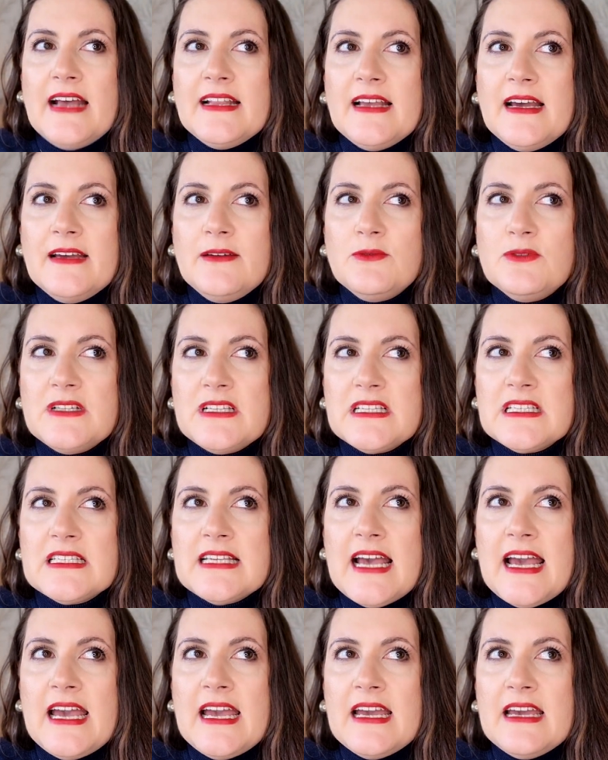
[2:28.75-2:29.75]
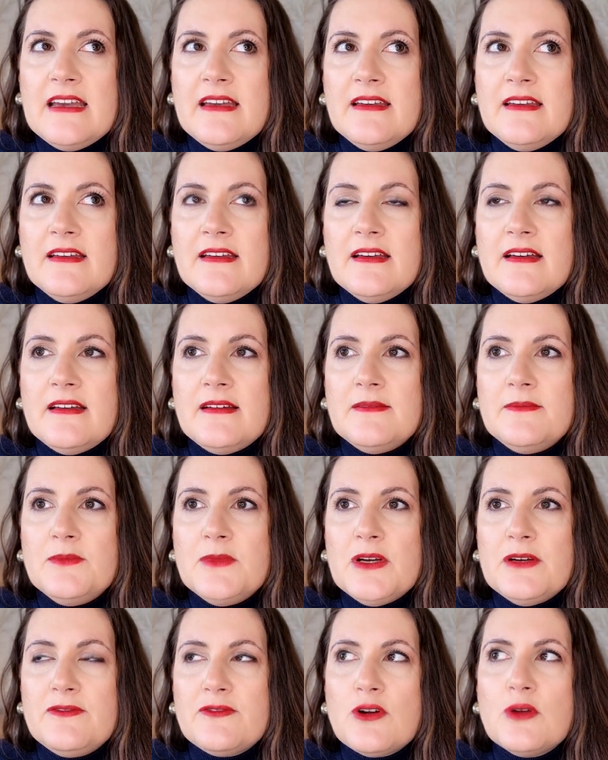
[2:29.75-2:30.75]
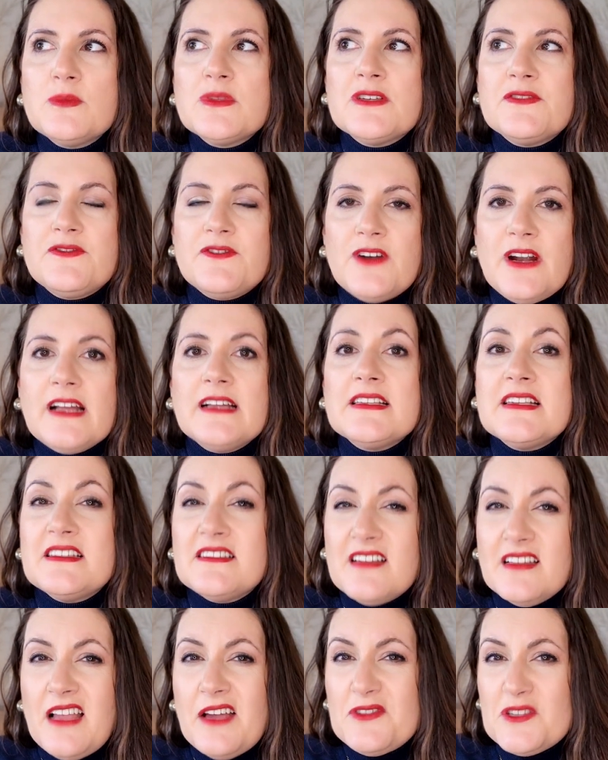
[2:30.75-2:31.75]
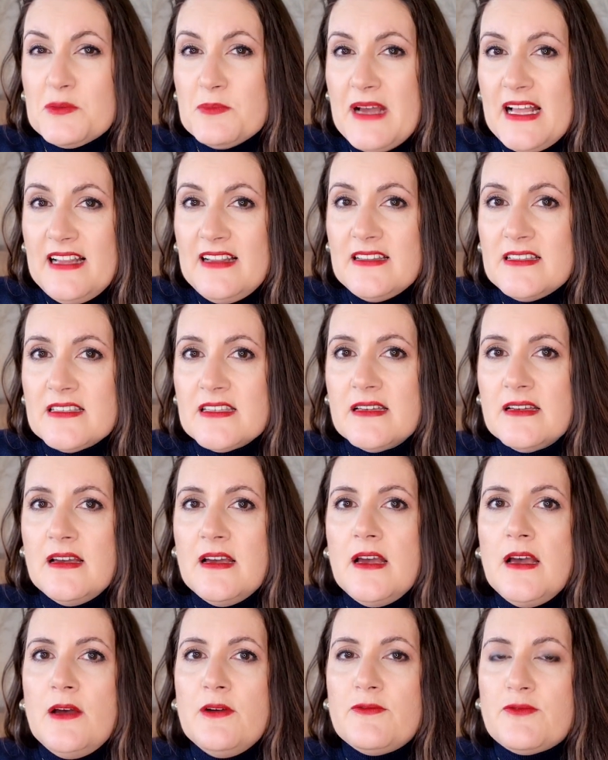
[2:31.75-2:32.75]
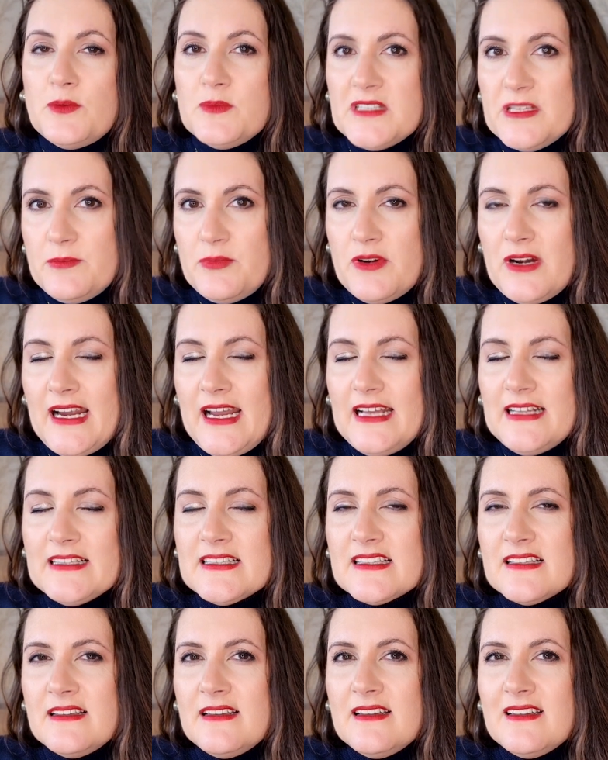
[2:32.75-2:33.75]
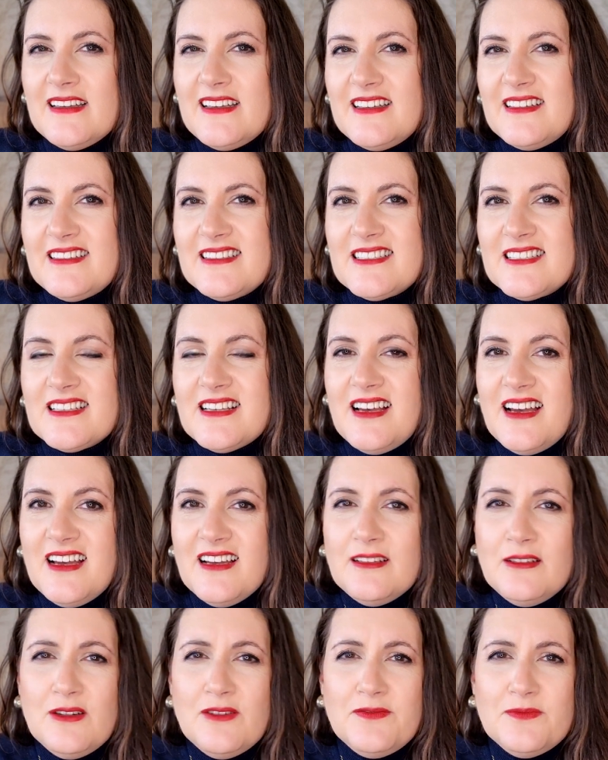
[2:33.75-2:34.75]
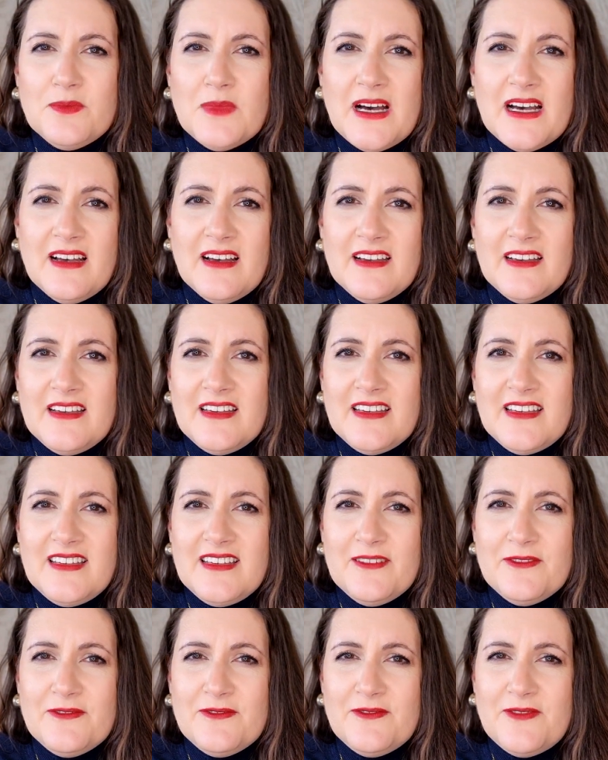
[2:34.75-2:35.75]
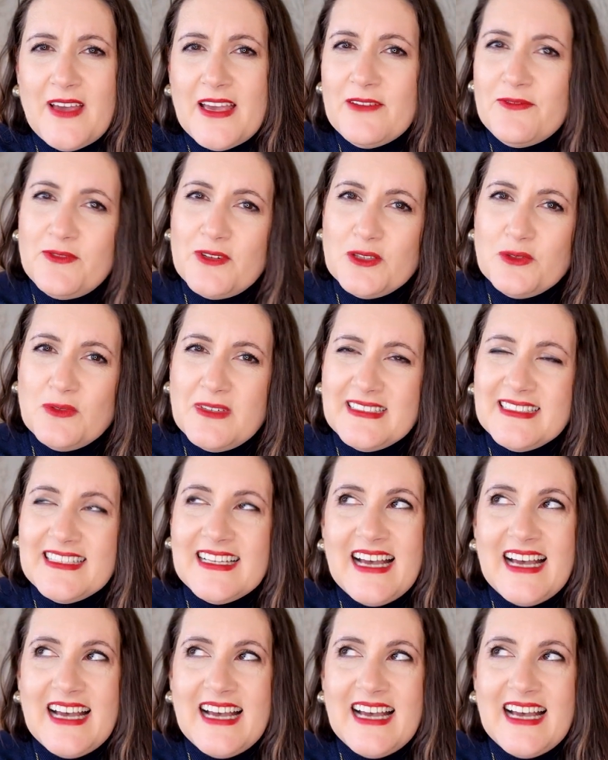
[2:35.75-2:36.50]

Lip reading: And I would say from the fragrances that I've smelled from the brand, it's kind of my favorite one.